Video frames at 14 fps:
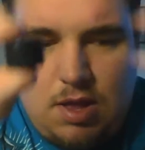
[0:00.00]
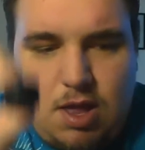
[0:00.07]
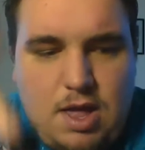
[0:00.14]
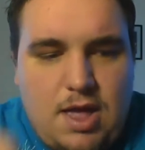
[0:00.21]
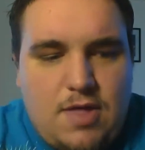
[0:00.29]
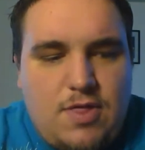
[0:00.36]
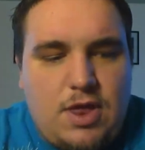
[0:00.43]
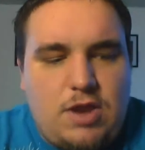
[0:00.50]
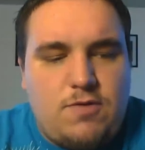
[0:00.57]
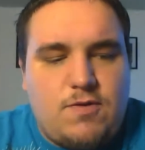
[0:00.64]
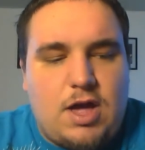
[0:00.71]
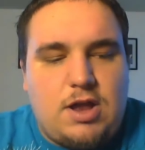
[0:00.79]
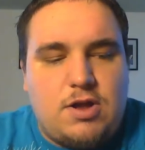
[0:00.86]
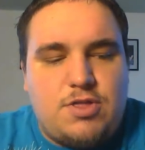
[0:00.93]
And then
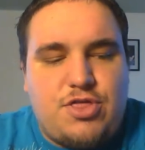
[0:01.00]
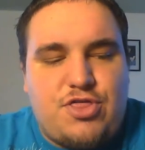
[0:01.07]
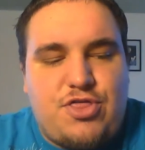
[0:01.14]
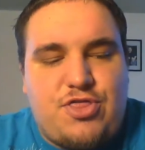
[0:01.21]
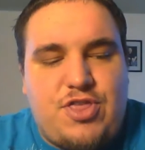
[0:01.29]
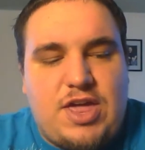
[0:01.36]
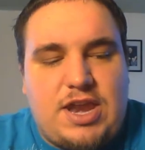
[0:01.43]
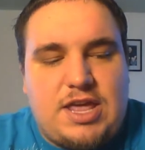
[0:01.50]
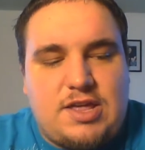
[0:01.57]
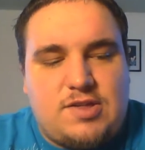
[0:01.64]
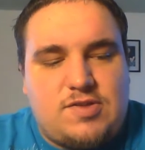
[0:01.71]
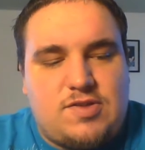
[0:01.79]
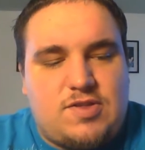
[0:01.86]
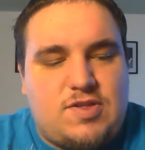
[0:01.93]
you've got your
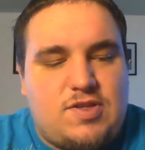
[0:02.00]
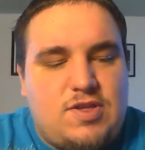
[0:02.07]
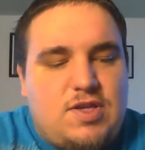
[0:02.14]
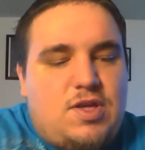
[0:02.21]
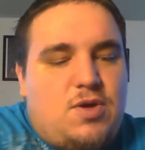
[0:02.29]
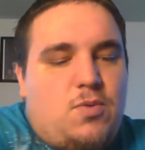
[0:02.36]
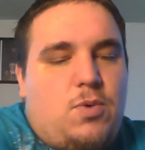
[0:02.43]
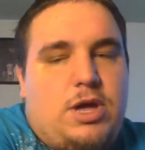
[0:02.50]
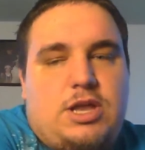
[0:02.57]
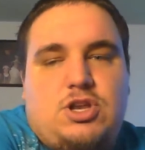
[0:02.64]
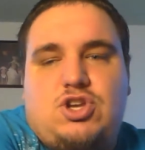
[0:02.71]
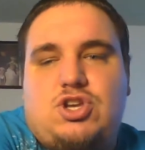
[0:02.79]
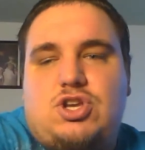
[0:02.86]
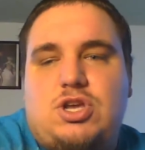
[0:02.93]
thinnest,
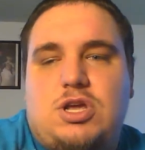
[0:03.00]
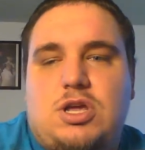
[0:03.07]
which